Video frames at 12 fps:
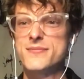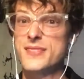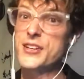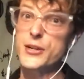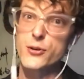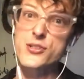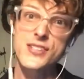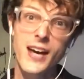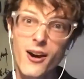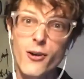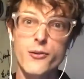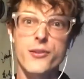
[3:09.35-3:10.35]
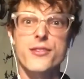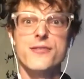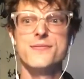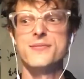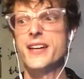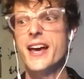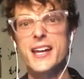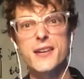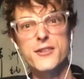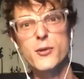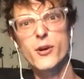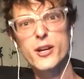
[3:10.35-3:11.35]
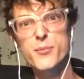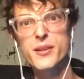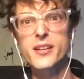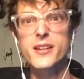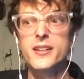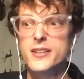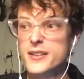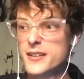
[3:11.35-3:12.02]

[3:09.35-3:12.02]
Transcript: then go south. And if you want to be,